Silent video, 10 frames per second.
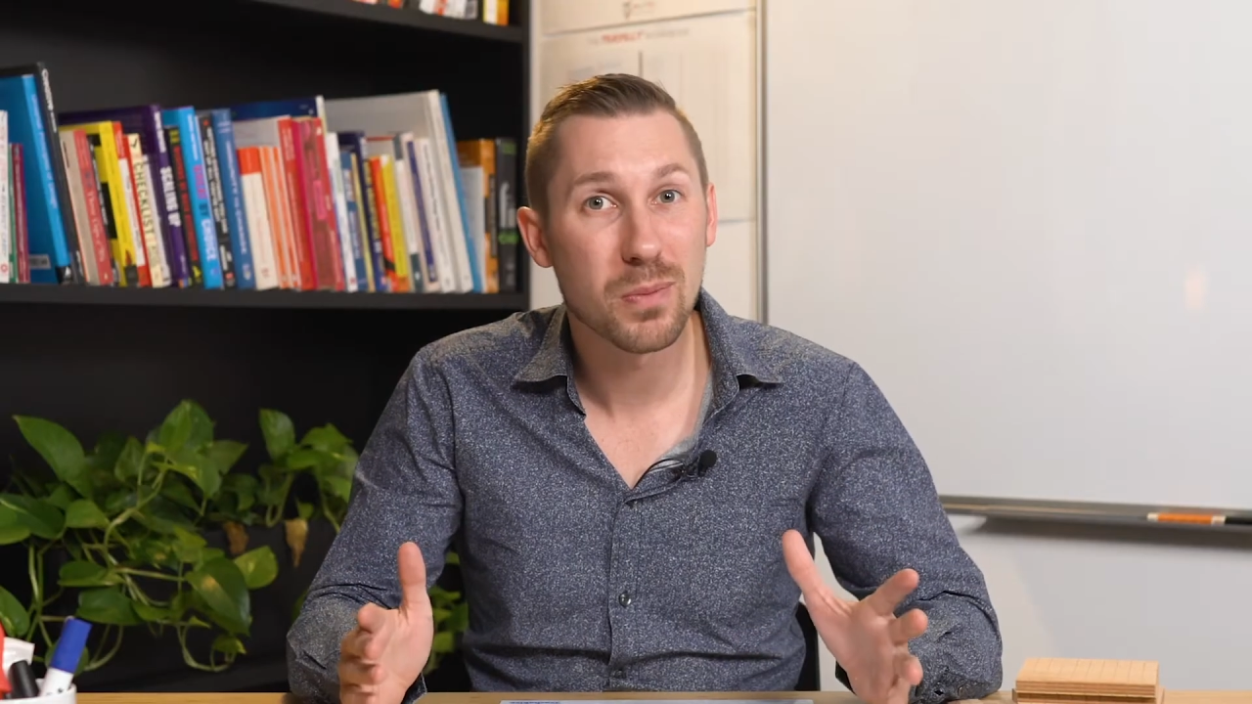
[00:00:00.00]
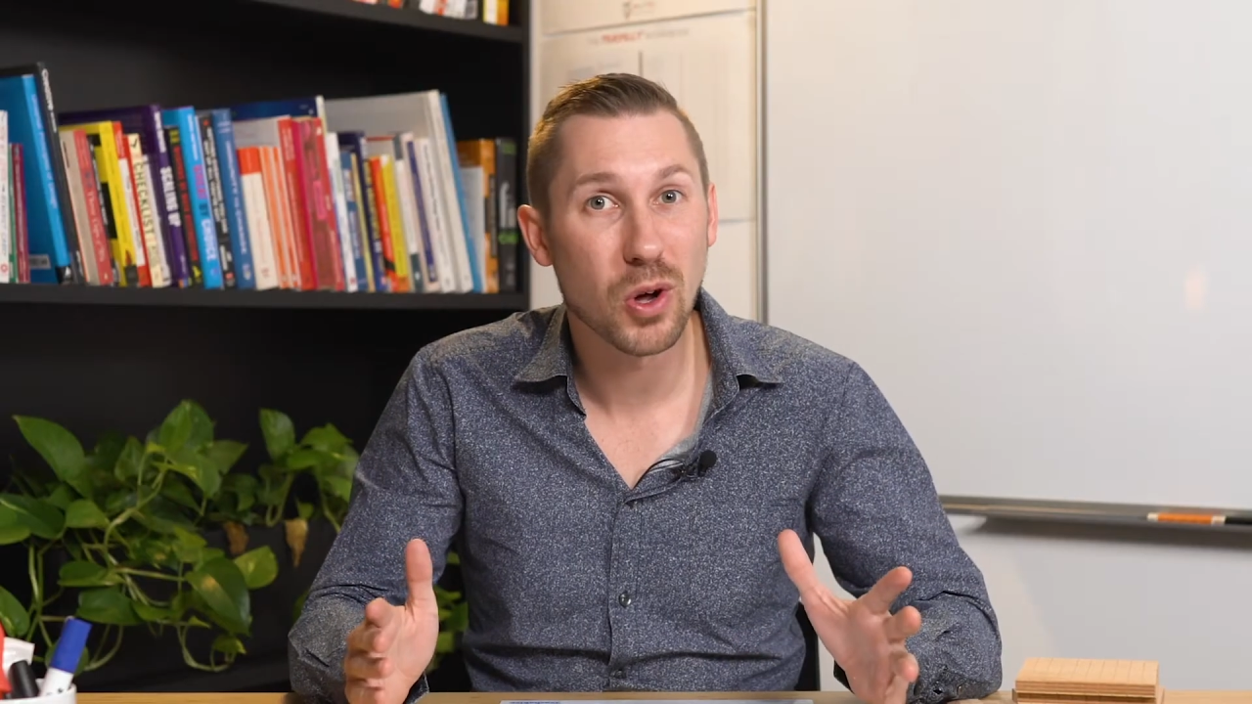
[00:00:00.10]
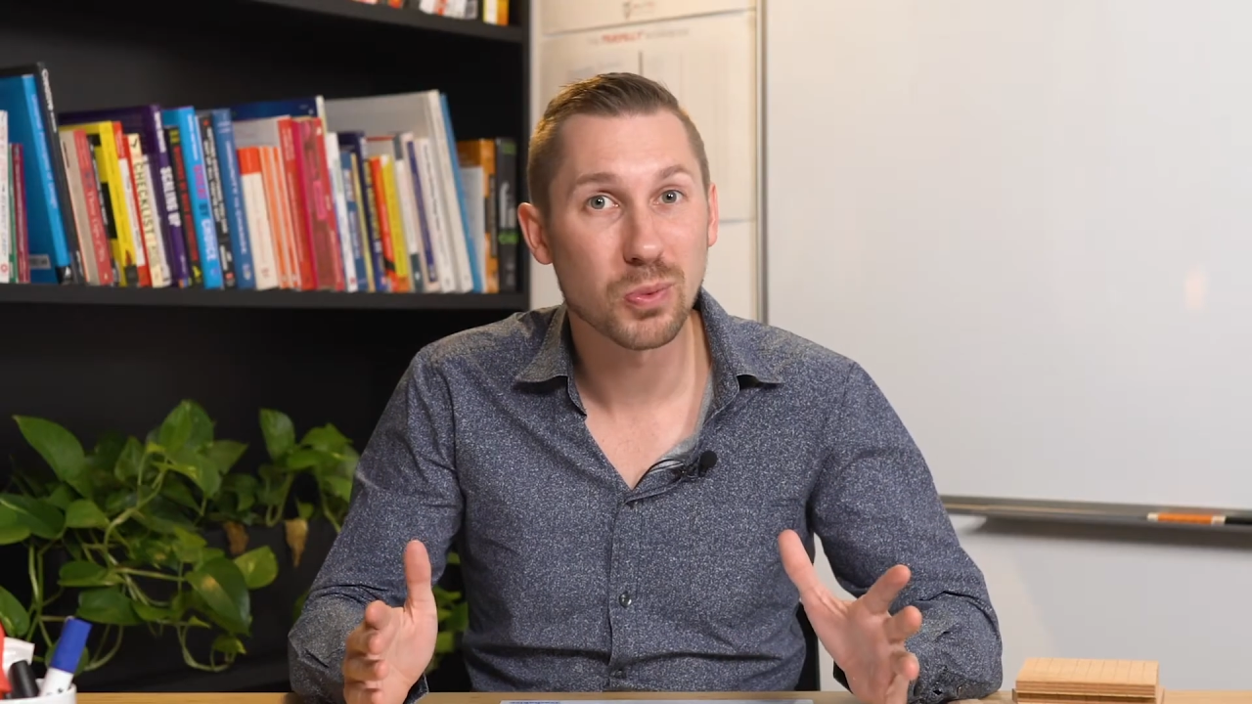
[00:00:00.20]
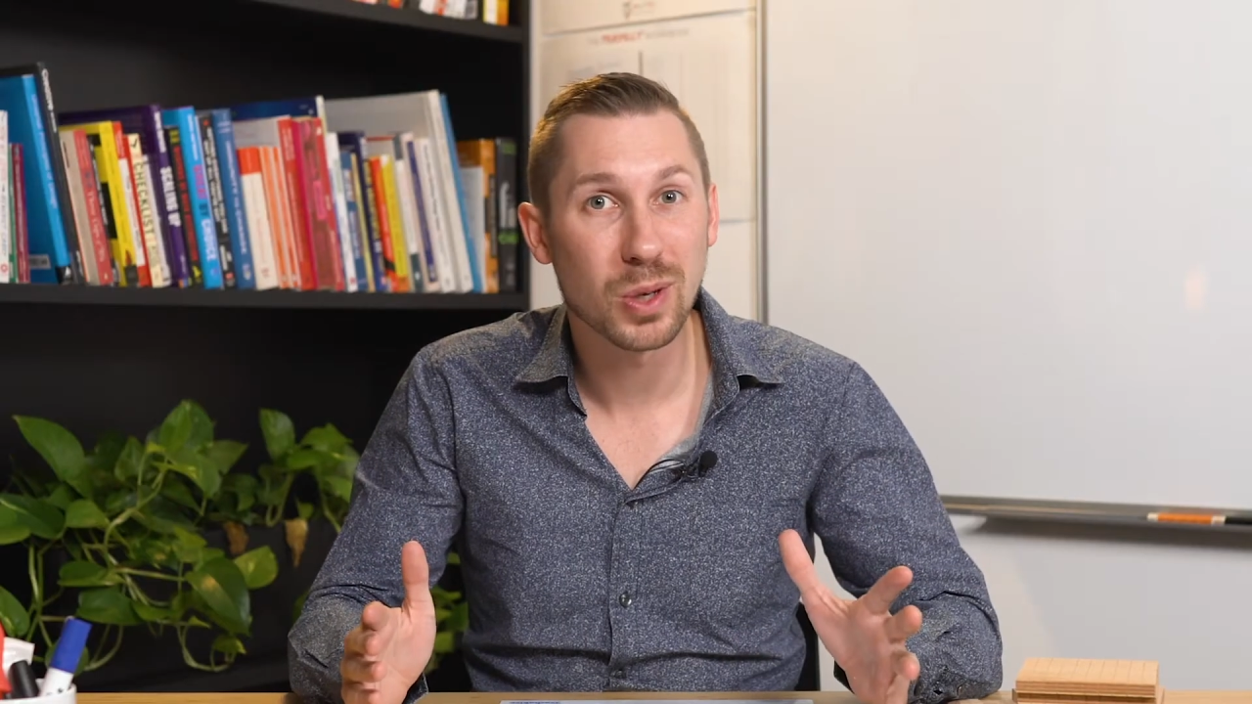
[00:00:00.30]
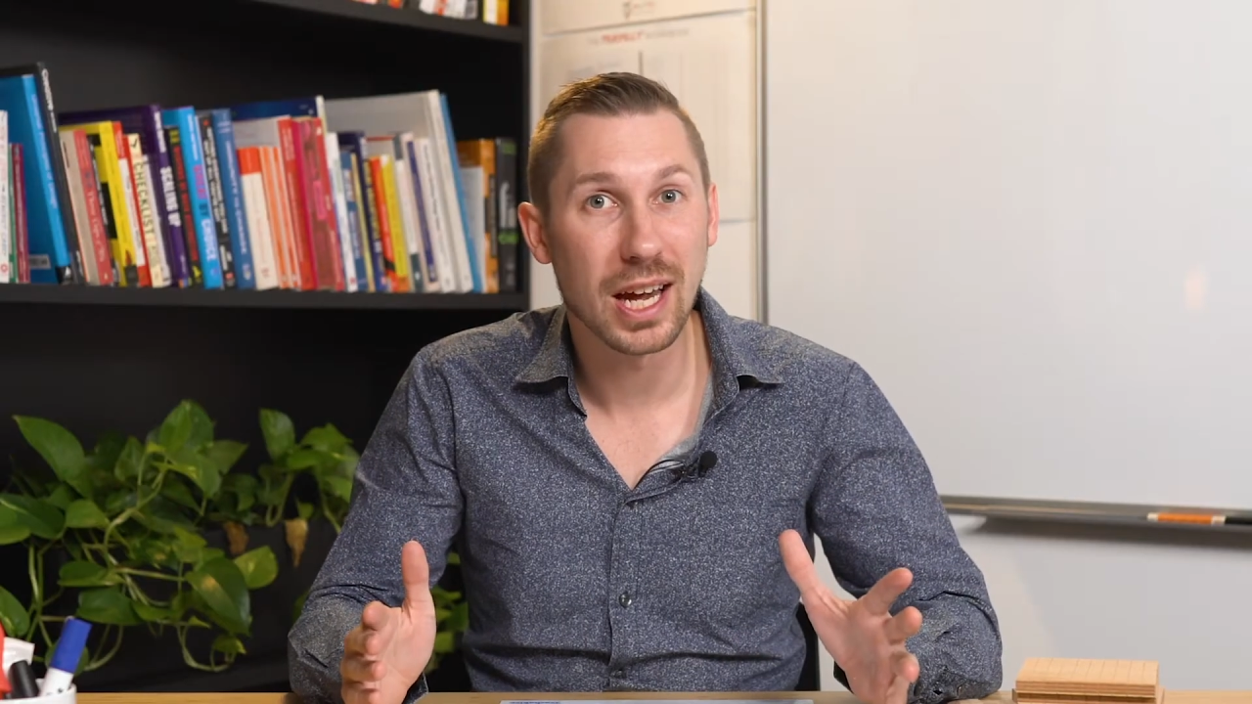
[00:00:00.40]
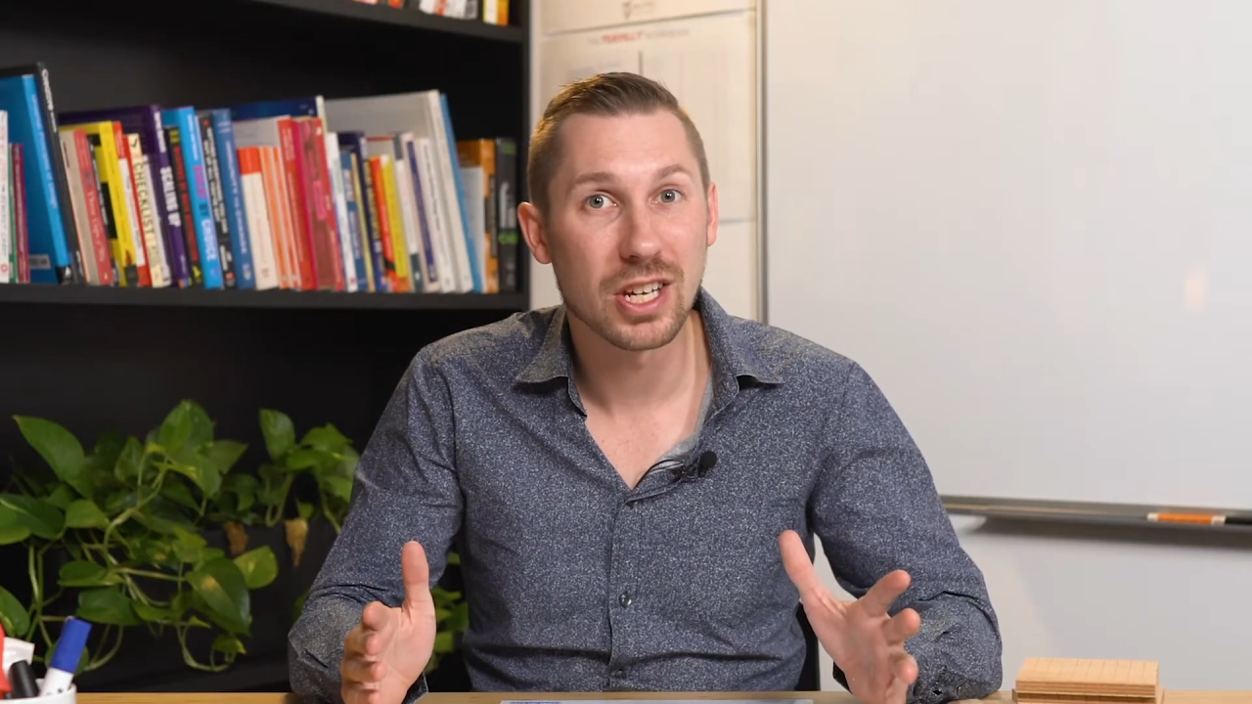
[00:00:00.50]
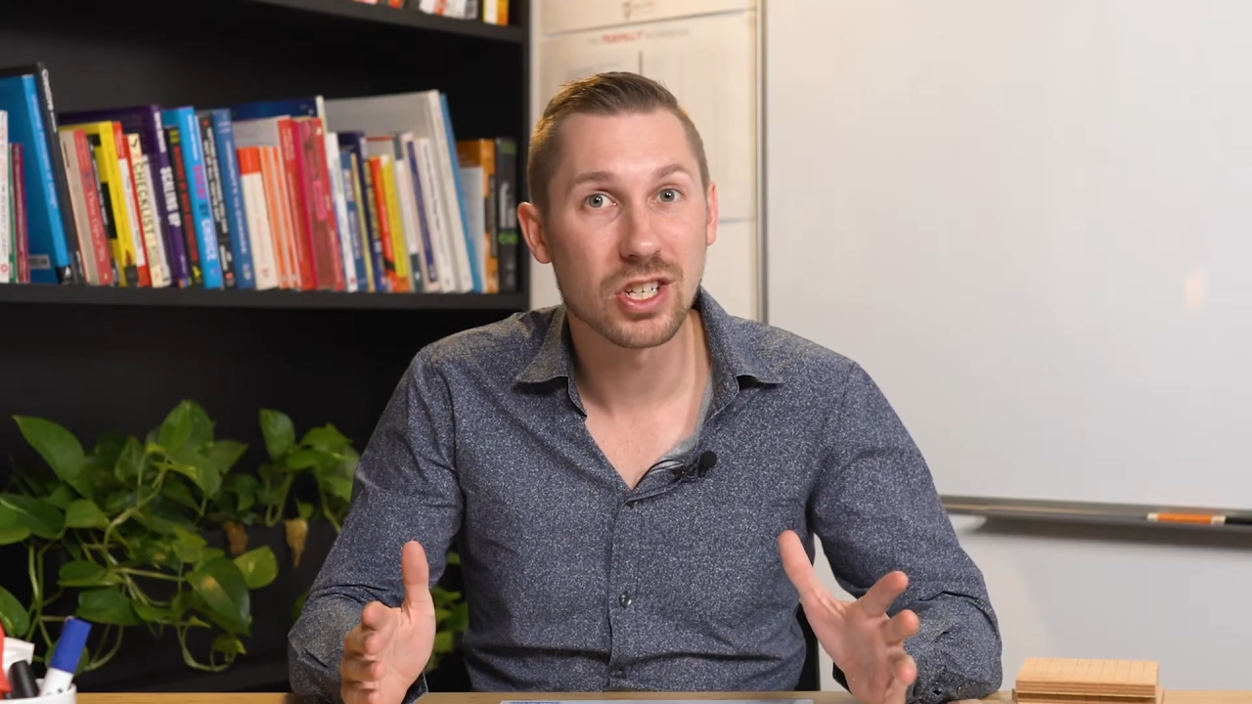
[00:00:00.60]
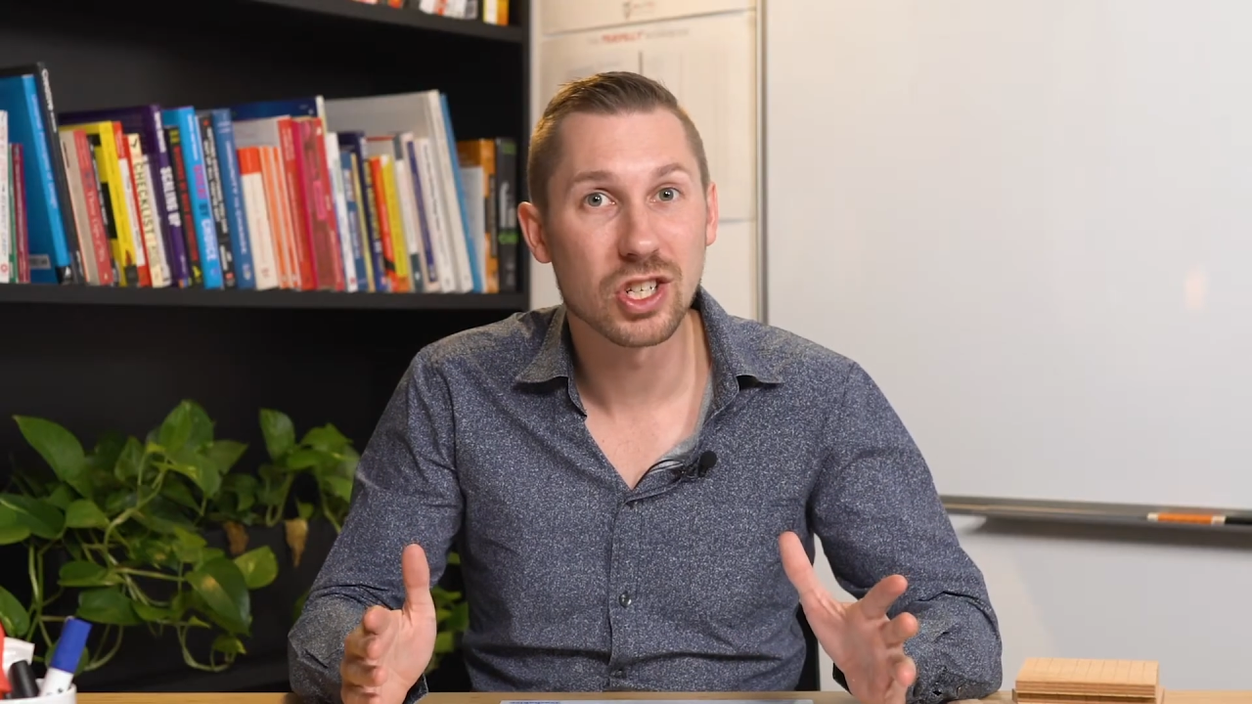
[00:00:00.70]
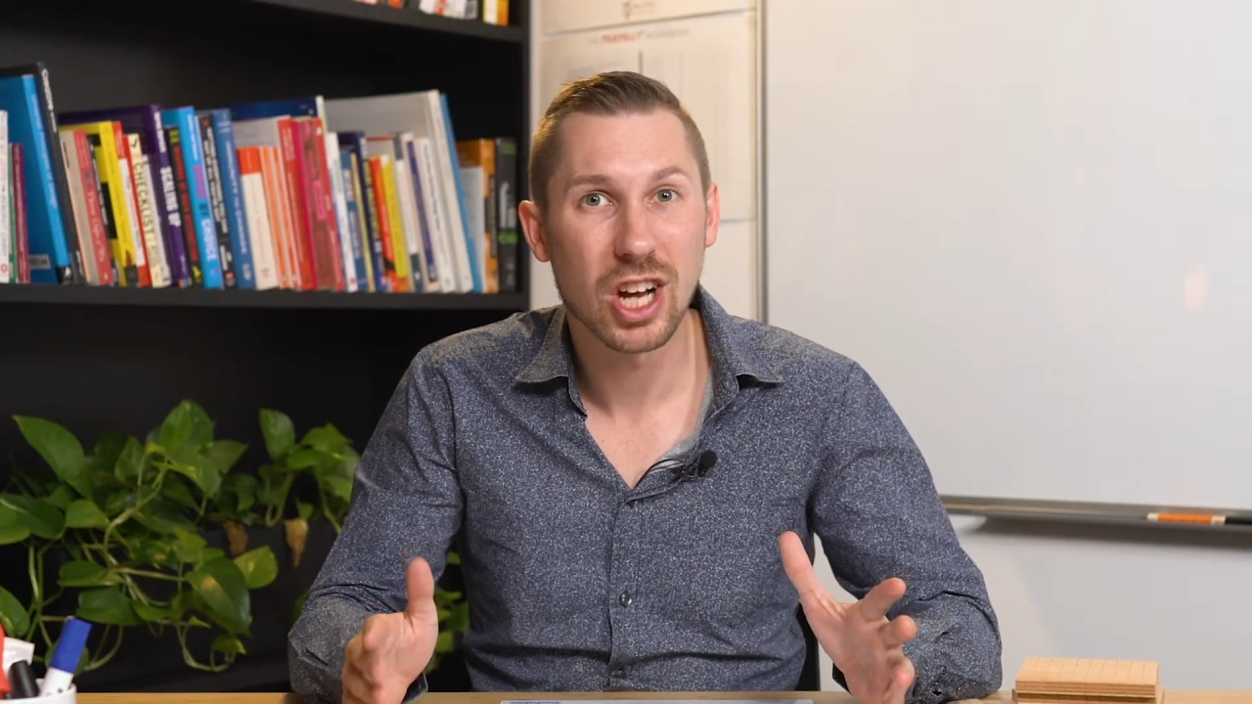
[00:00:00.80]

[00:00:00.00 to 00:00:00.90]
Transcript: multiplication